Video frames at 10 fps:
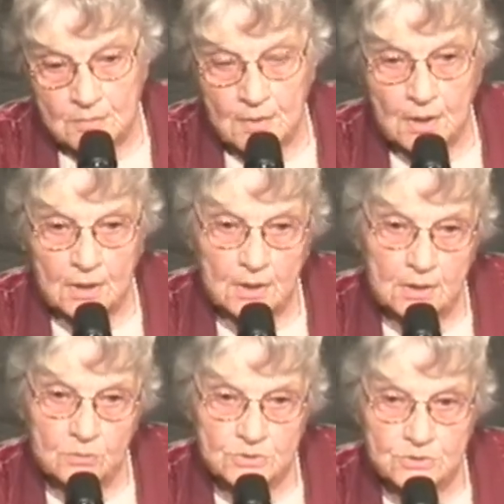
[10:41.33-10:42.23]
He was
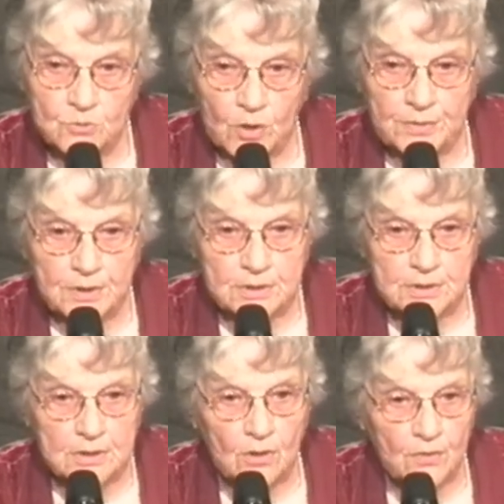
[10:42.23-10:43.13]
the one that did all
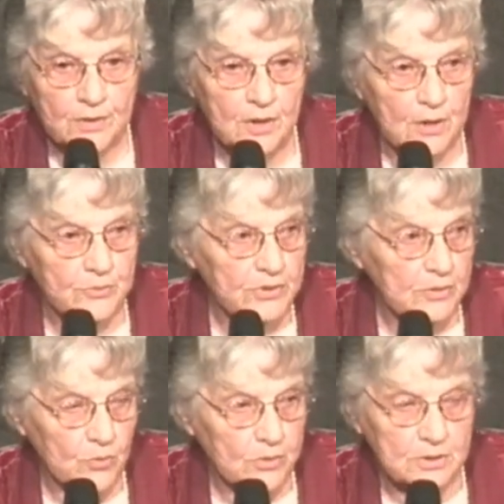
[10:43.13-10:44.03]
the carpentry work
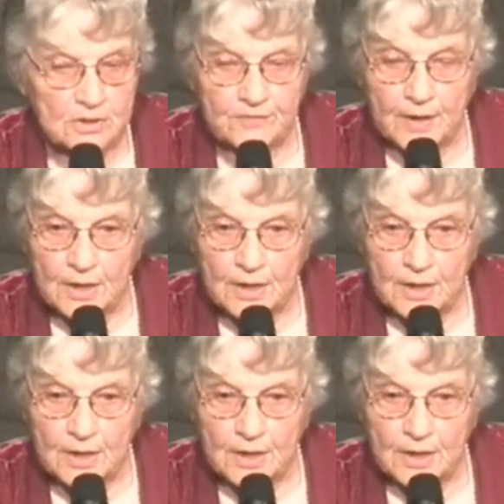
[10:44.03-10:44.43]
in the valley.